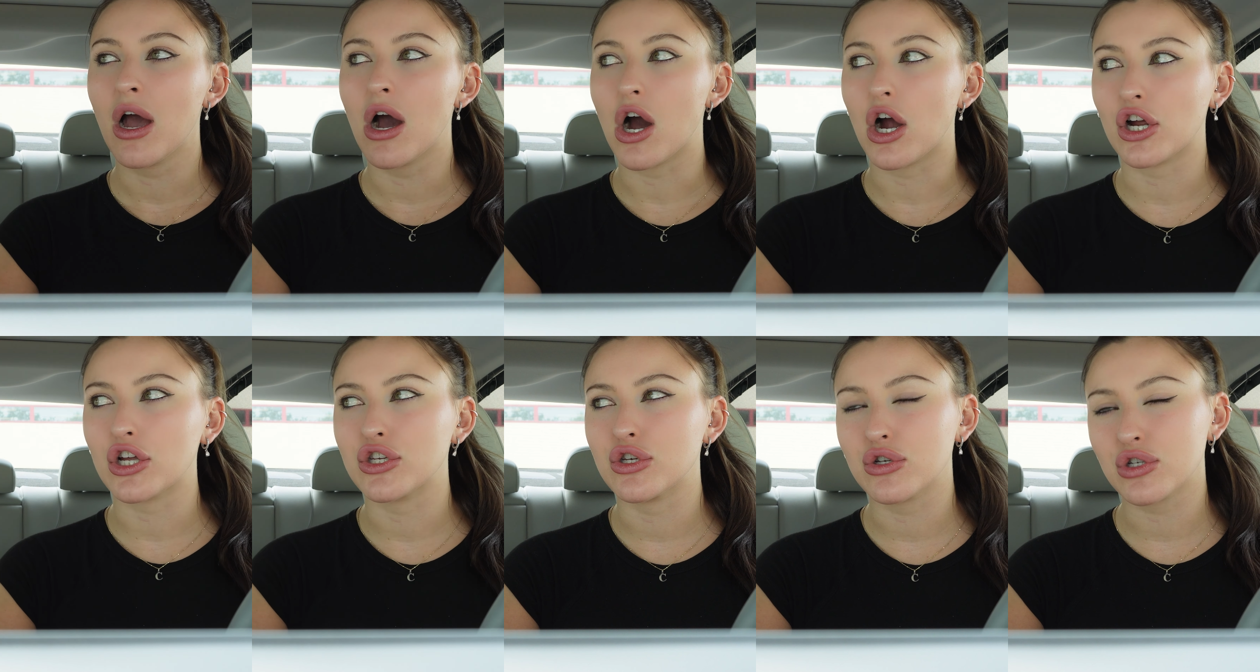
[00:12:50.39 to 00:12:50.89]

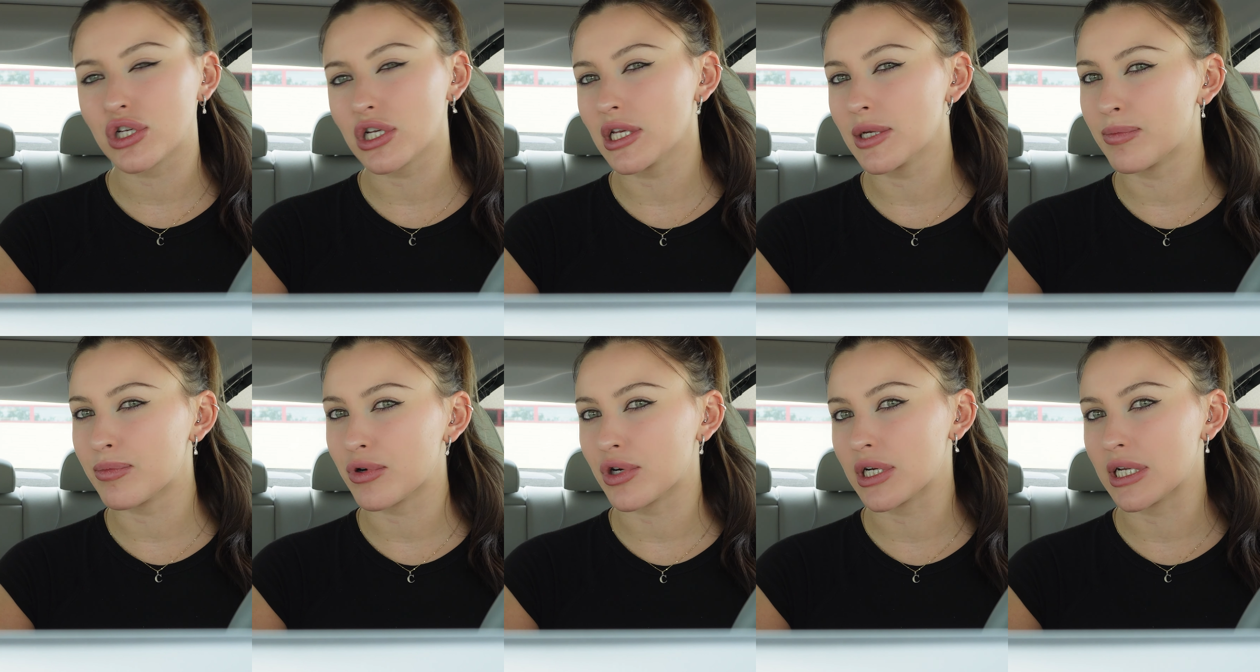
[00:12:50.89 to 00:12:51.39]
are usually
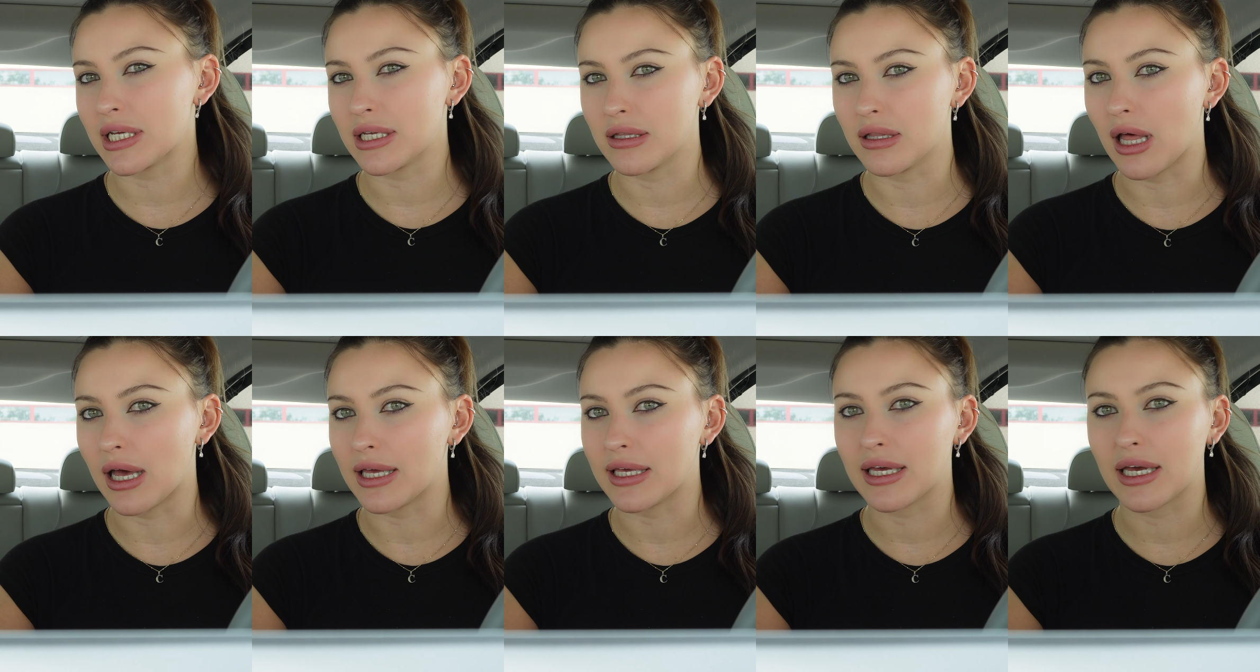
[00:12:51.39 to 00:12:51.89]
pretty
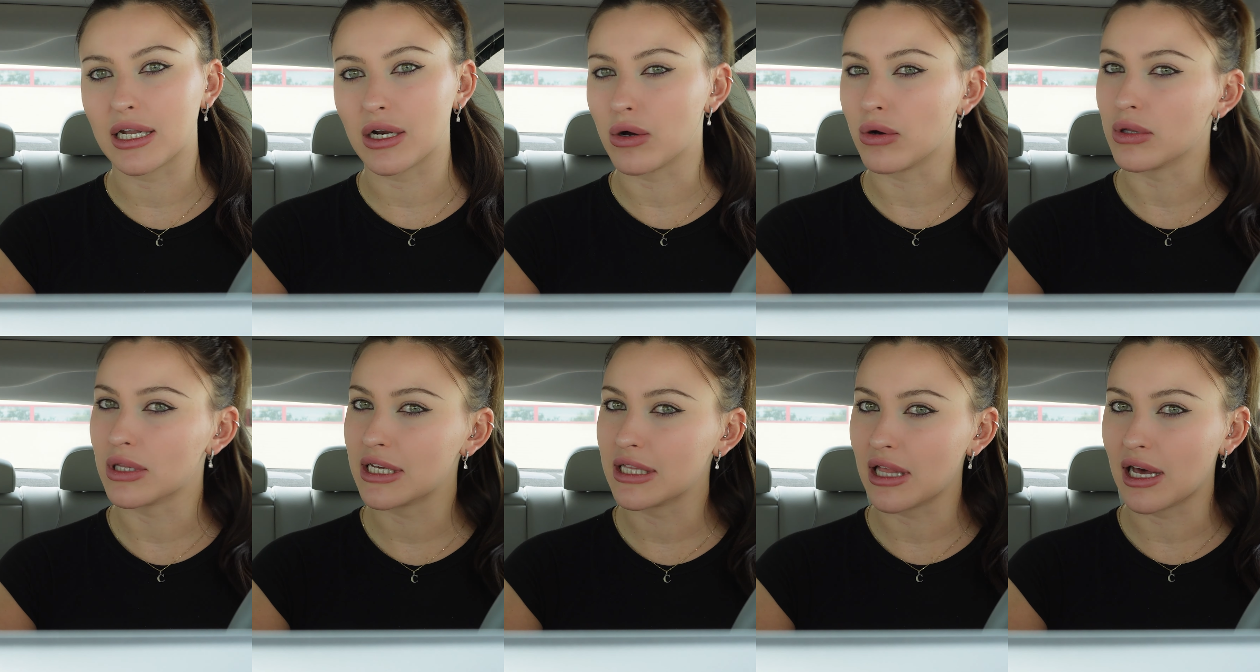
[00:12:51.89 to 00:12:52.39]
light and
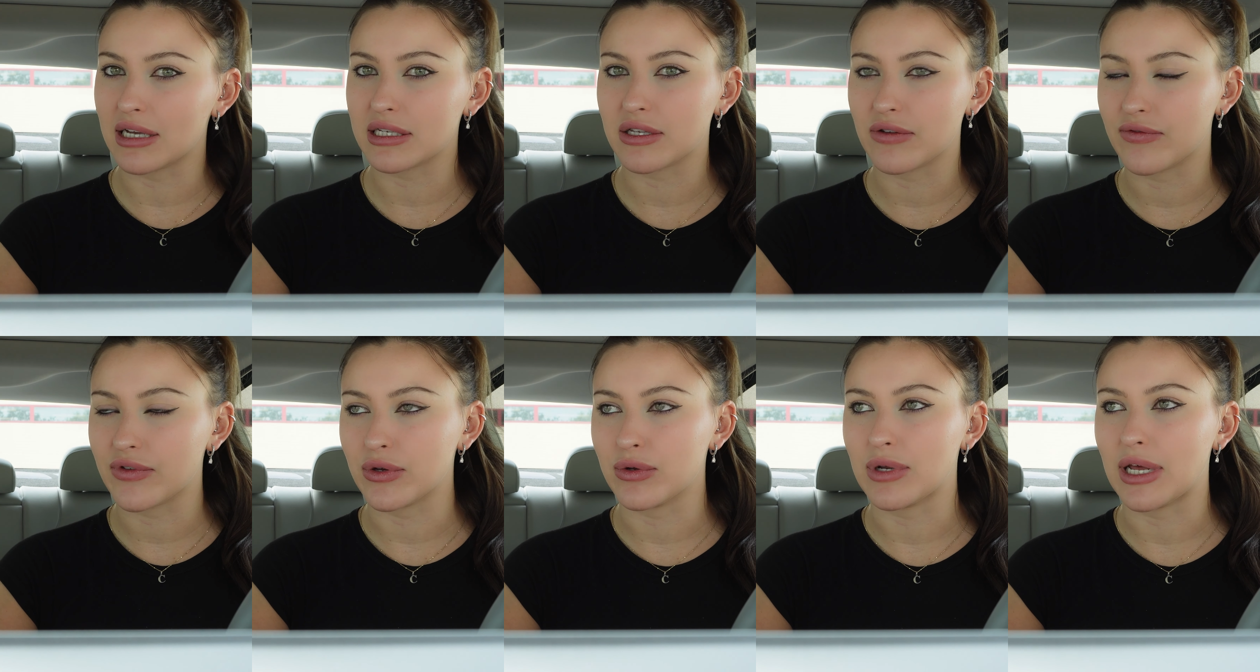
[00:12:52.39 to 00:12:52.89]
only last a
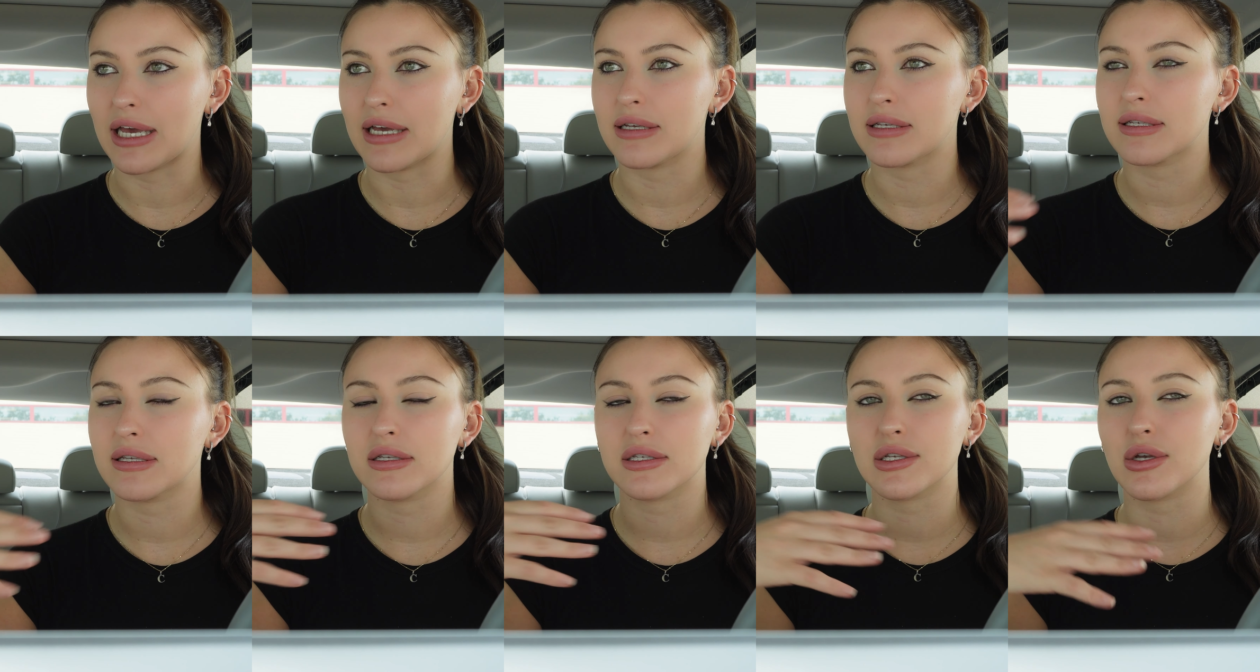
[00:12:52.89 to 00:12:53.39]
few
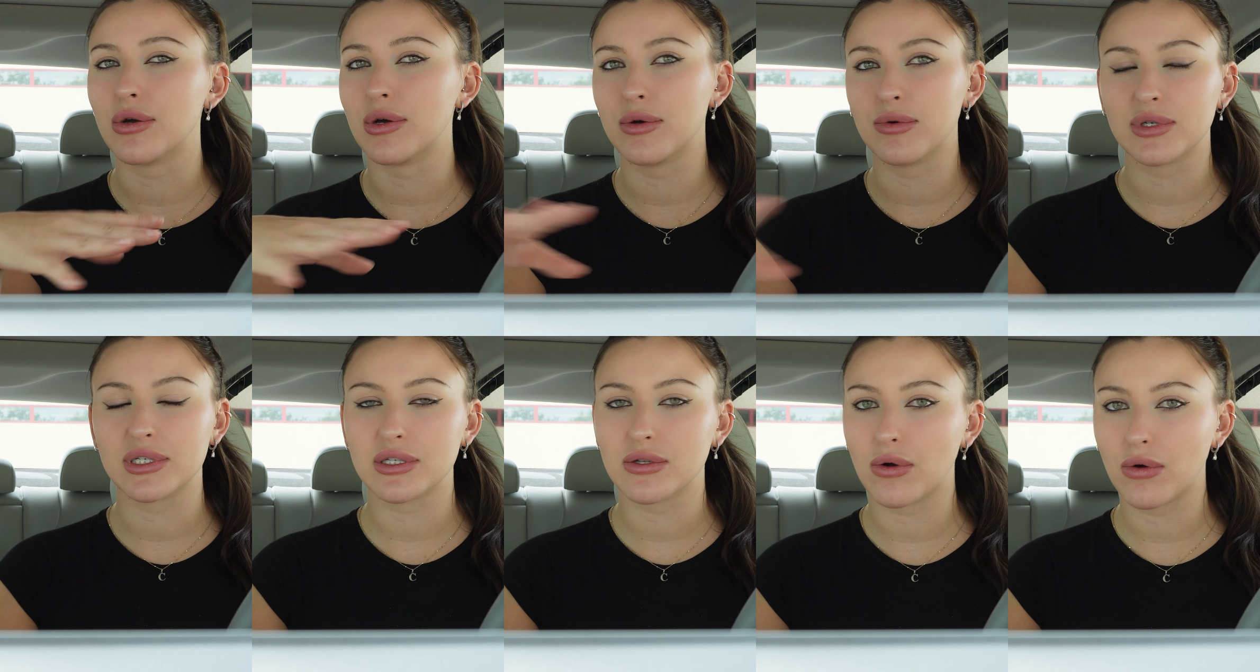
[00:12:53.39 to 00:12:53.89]
days. So it
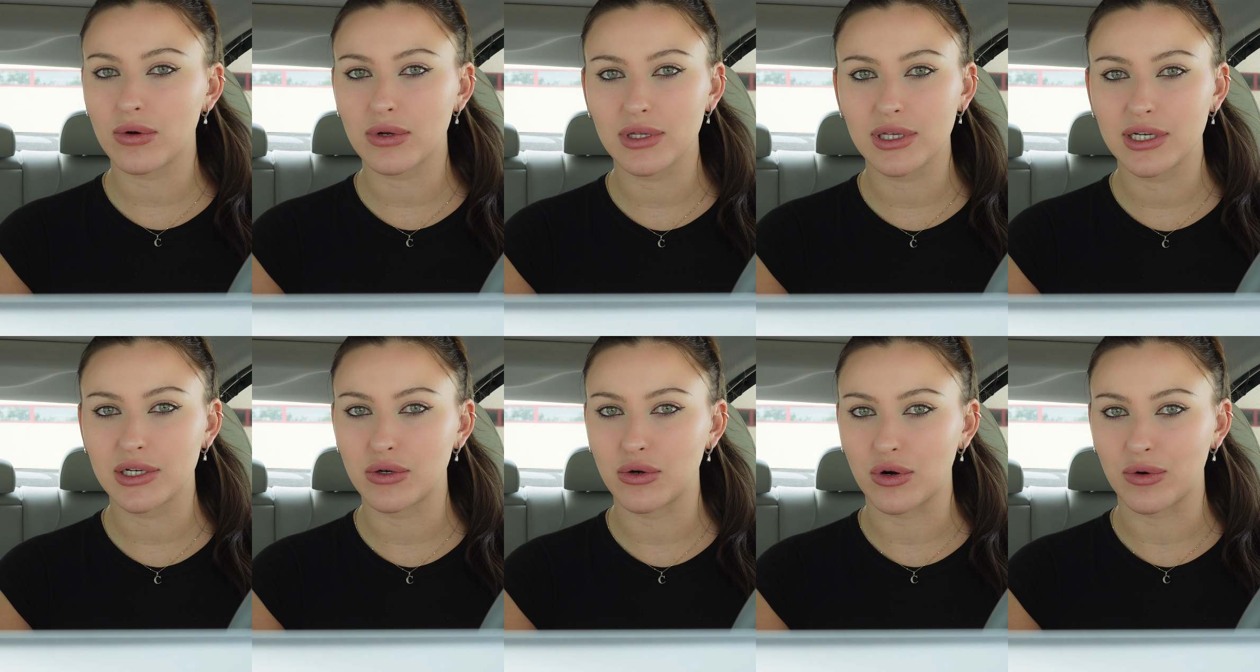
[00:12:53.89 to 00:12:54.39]
was
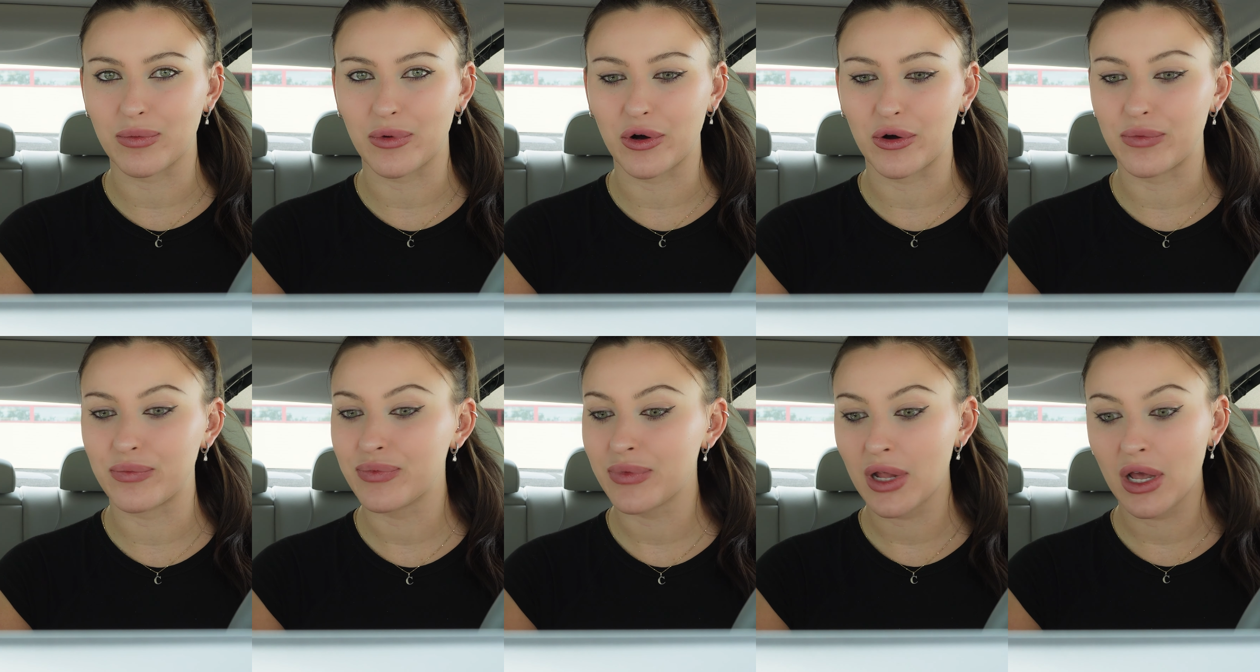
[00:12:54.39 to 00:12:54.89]
totally normal.